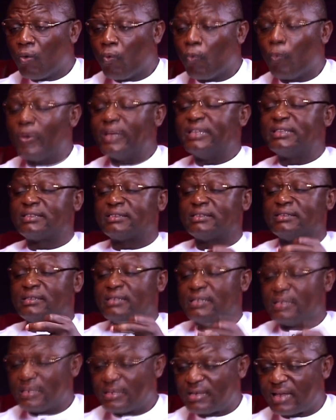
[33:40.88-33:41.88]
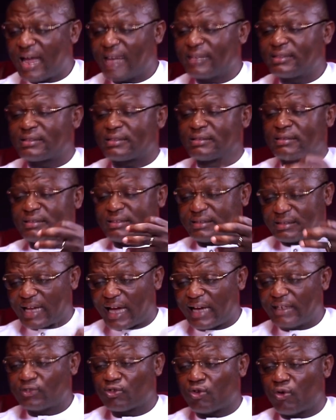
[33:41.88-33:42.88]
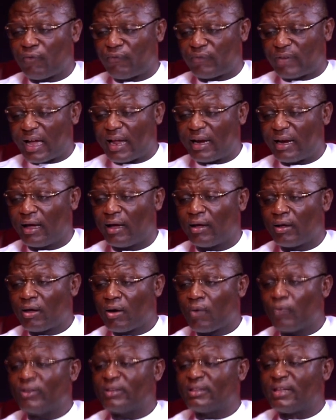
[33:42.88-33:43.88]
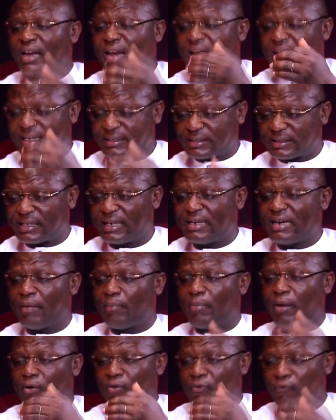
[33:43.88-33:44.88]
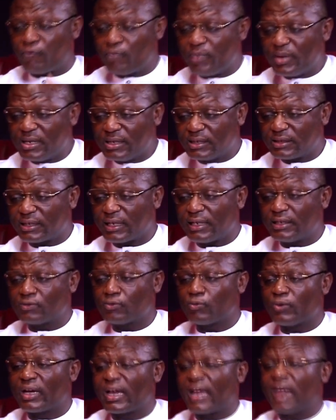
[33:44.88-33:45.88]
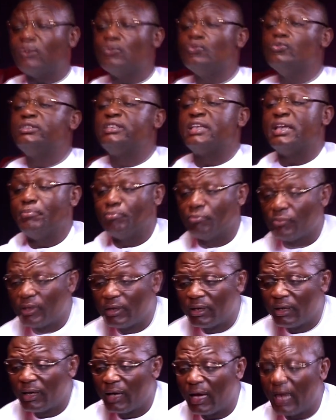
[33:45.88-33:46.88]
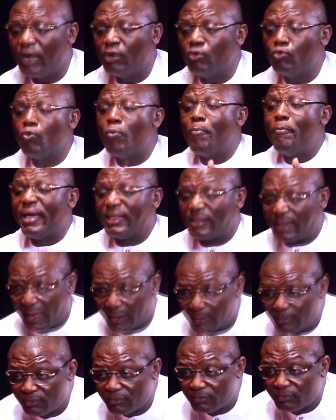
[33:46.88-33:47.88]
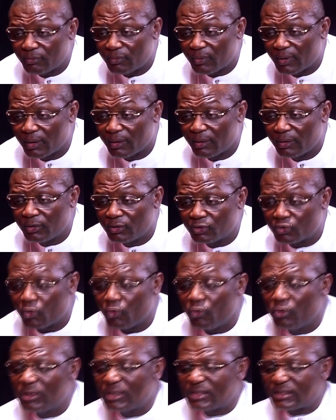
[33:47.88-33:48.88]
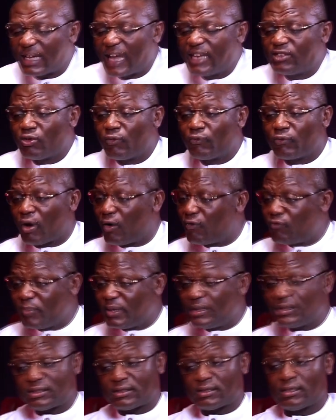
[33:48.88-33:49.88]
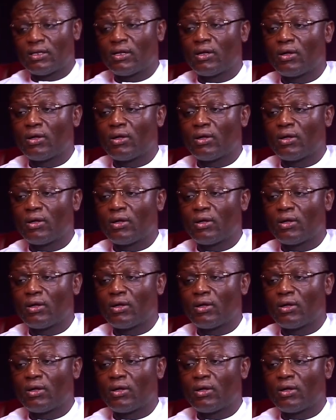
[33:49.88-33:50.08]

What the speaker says: with that size of Ghana, with a lesser number of ministers, we can do same and do better. So size of government